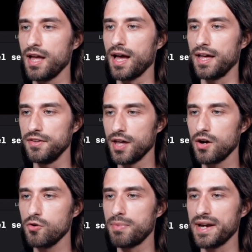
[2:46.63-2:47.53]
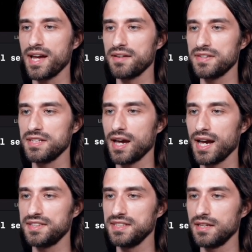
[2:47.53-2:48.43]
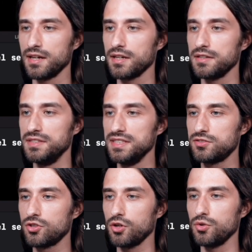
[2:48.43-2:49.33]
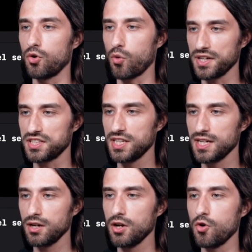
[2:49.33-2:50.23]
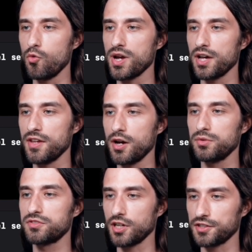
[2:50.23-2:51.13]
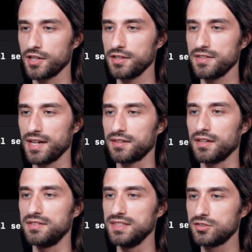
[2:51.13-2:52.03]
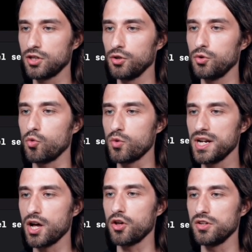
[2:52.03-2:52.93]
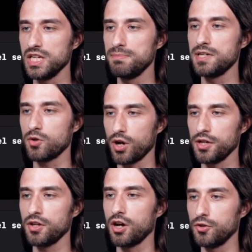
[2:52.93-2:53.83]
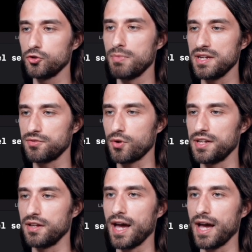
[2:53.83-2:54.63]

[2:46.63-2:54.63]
And now by having added this code right here, we are now certain that this code will only be run on the main thread.